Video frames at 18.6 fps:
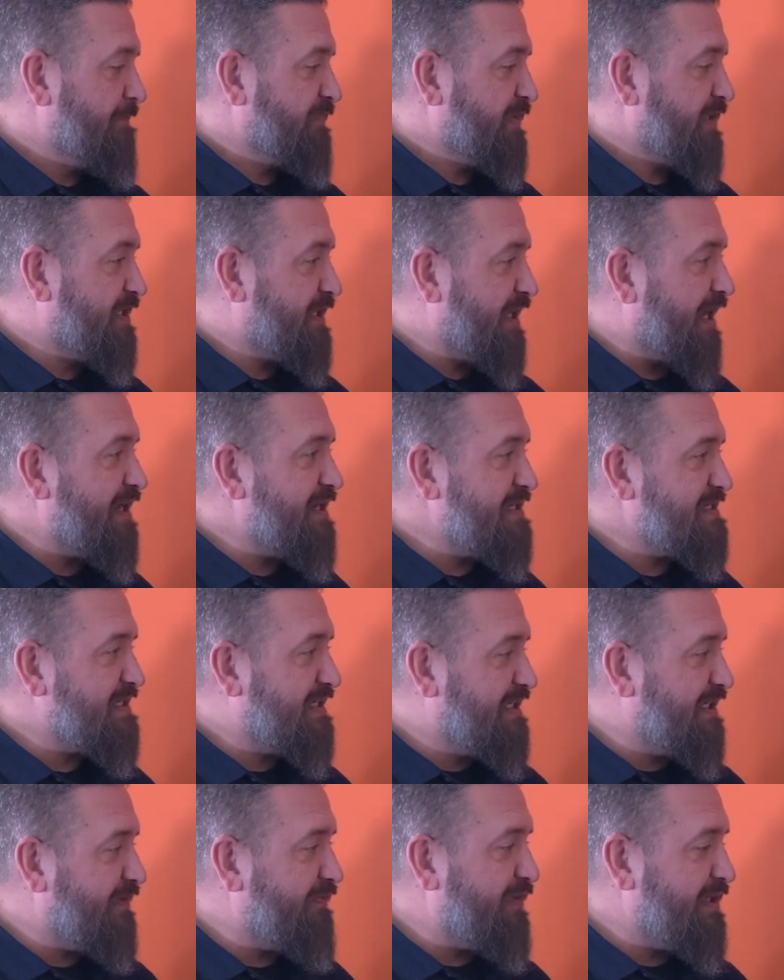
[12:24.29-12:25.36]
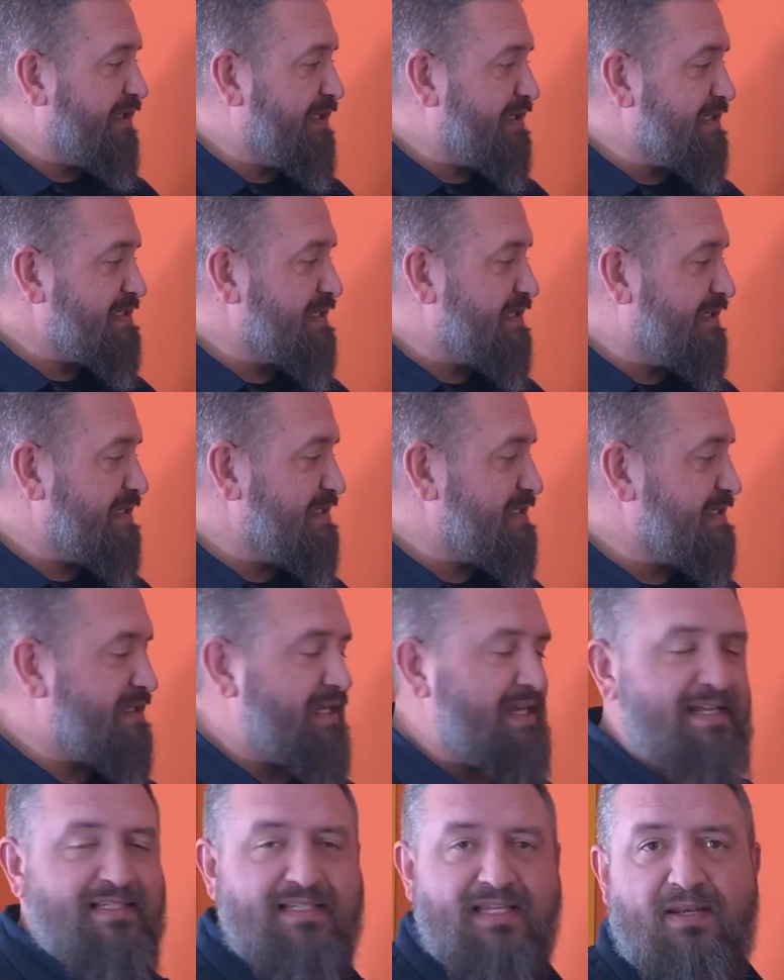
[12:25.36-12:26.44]
God is giving us these
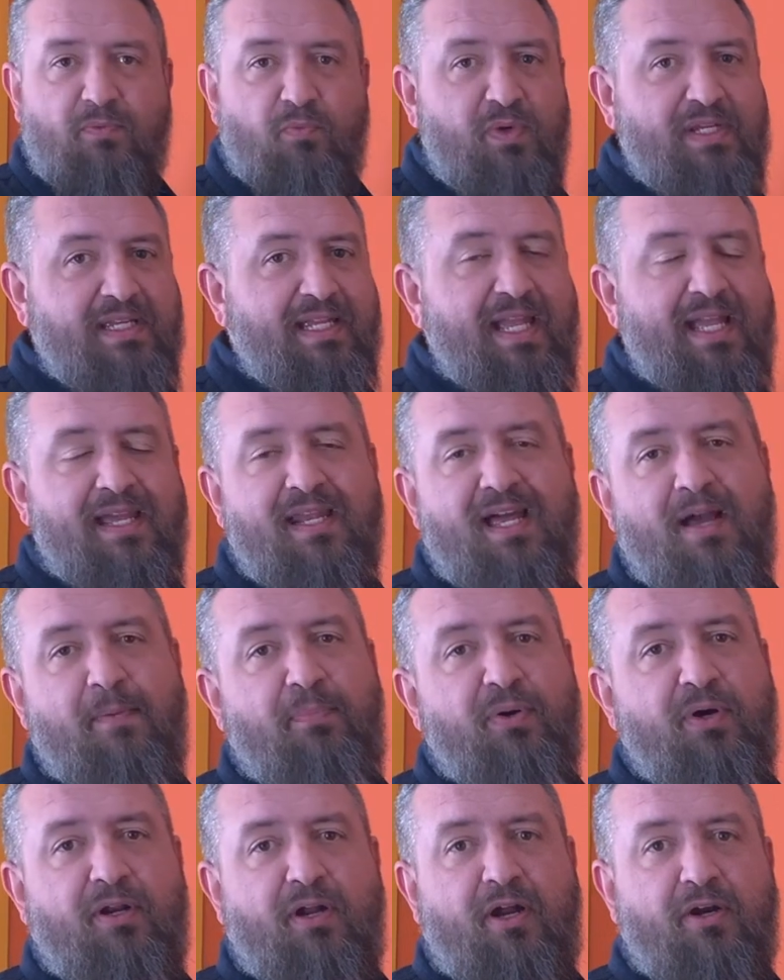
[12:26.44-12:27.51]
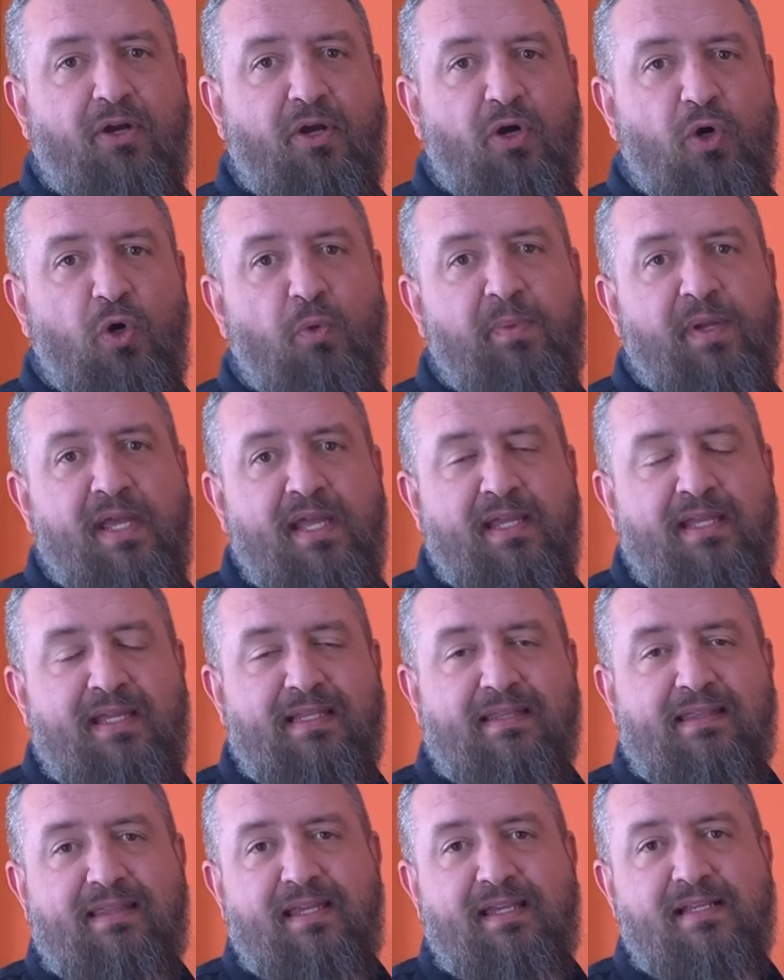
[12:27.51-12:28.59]
things, and we cannot put our hope
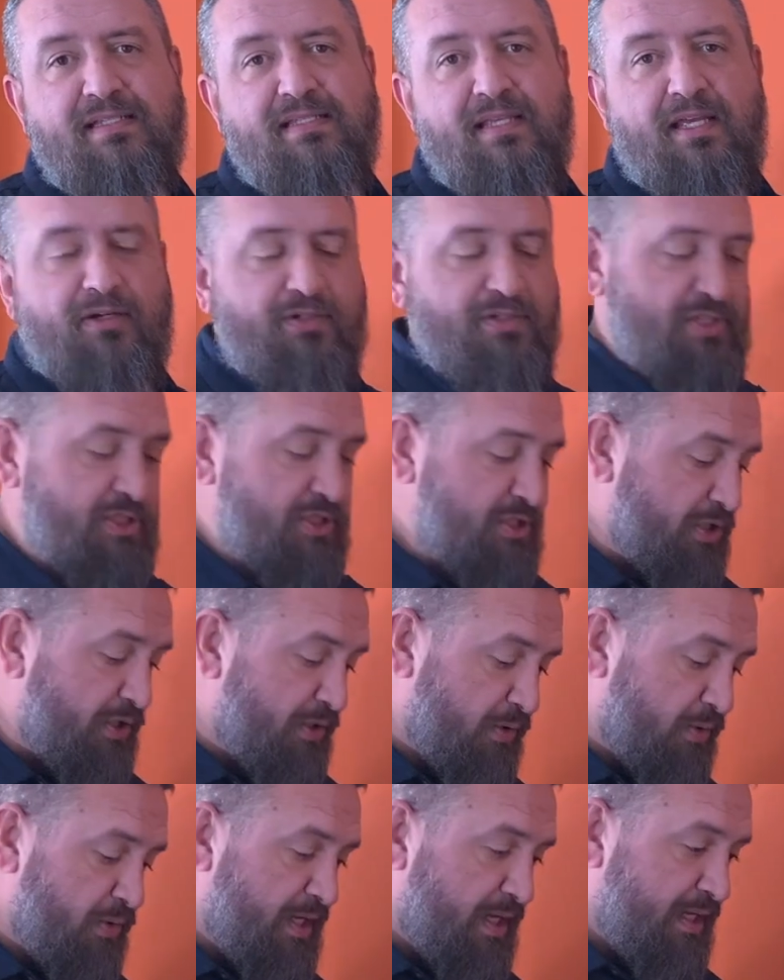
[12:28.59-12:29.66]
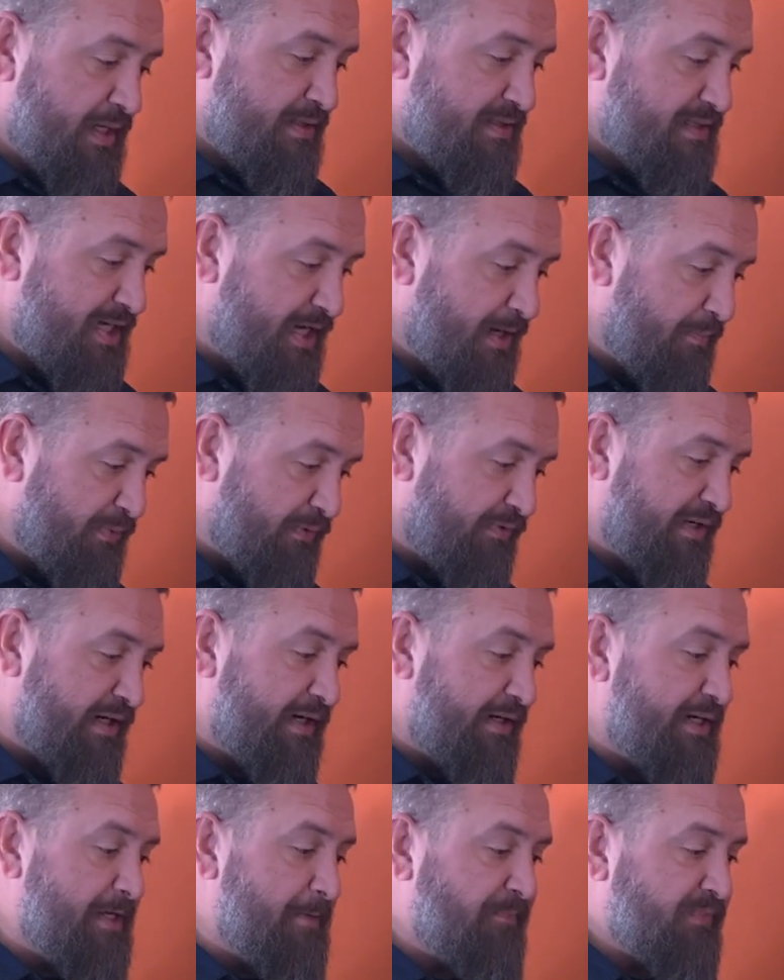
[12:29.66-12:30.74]
in things that are so
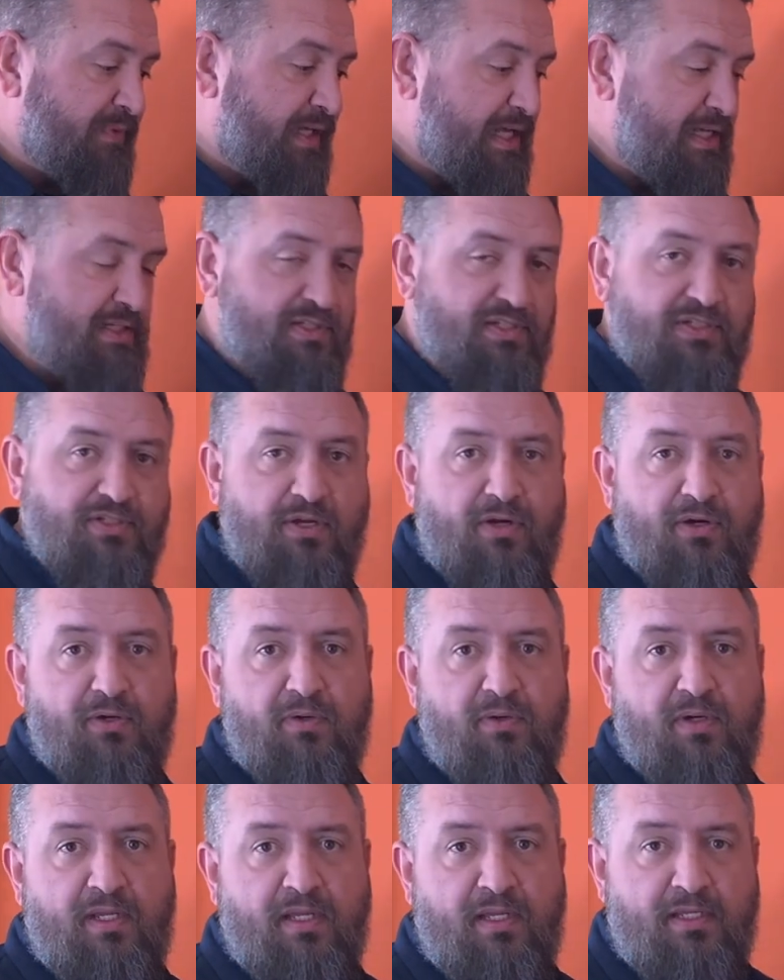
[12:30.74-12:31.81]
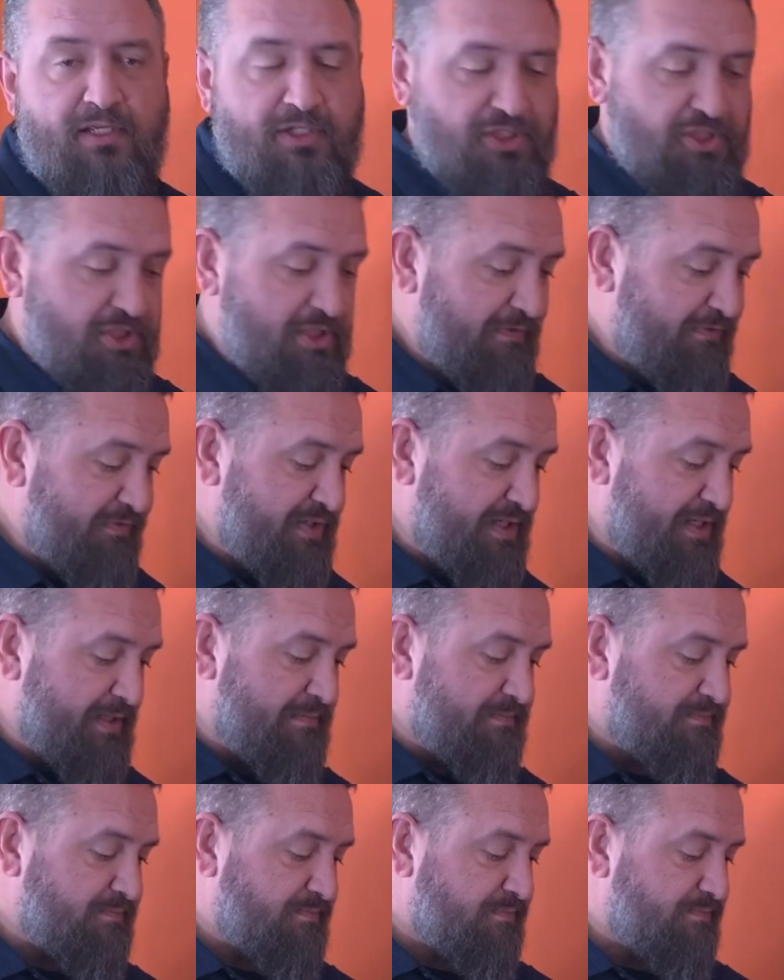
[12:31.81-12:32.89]
temporary and so shifting.
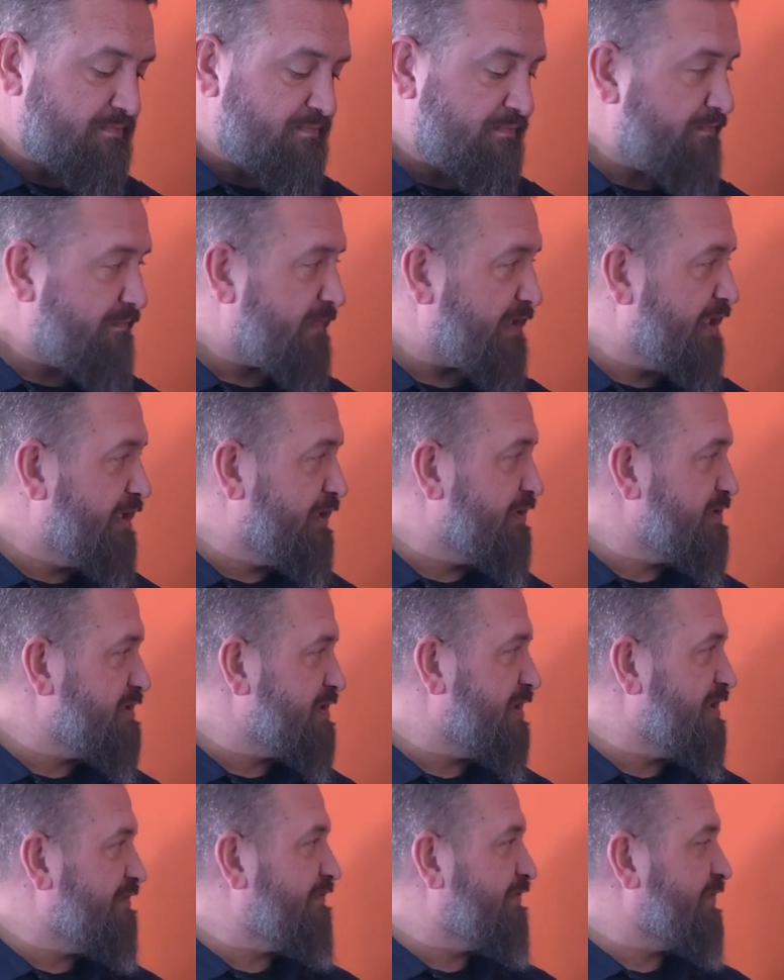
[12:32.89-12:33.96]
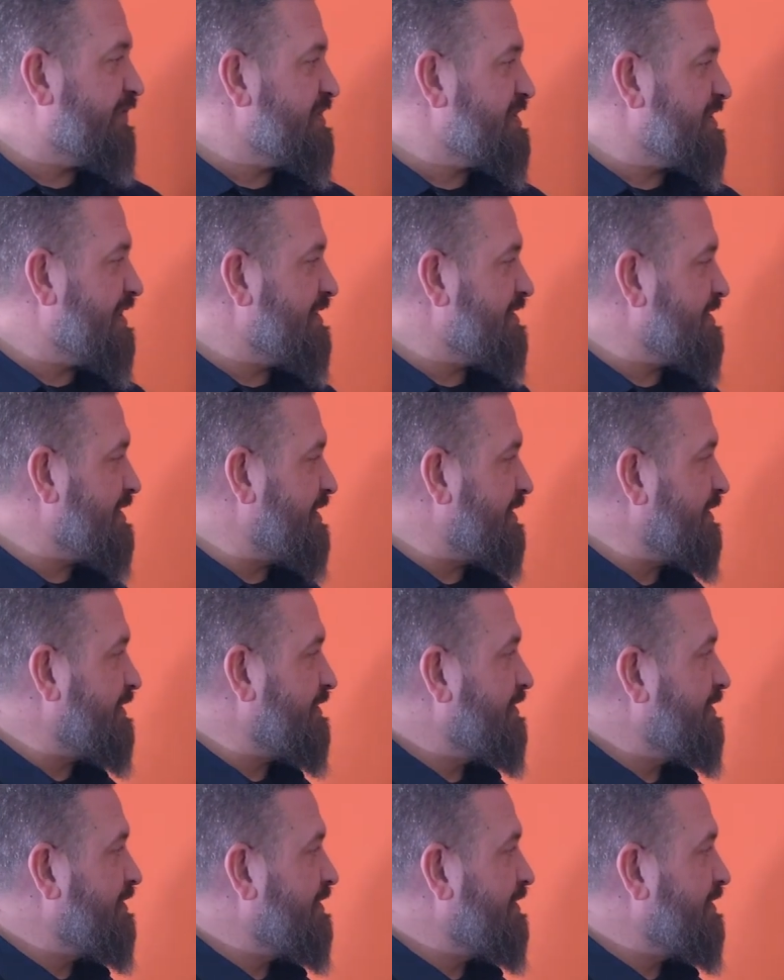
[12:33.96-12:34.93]
He goes on in verse 18